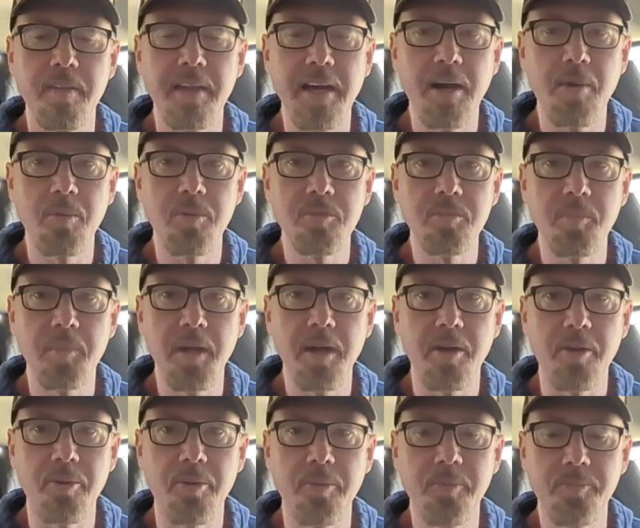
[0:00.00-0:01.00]
That one's
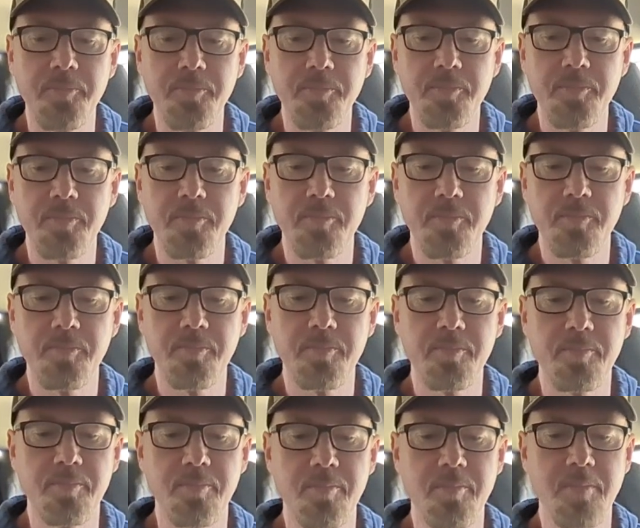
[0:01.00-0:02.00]
metal.
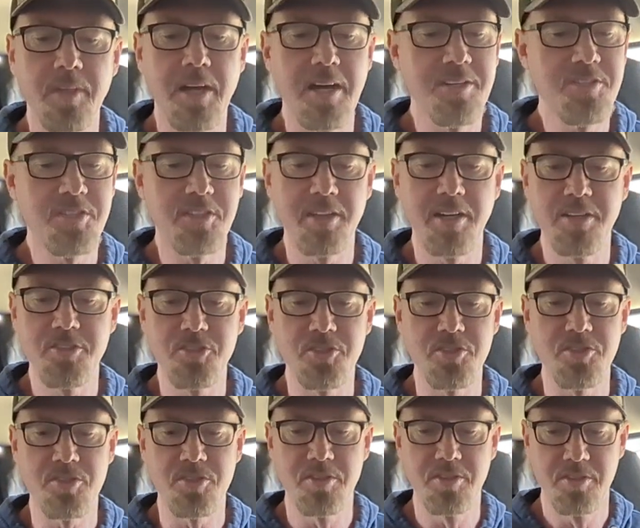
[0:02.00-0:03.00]
Nice
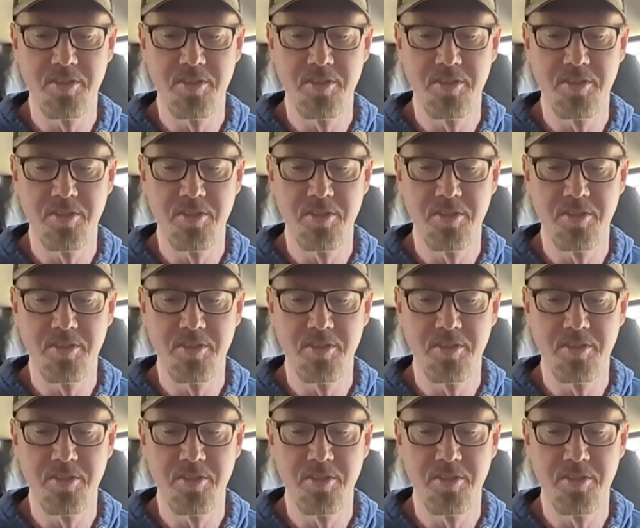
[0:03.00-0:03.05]
touches.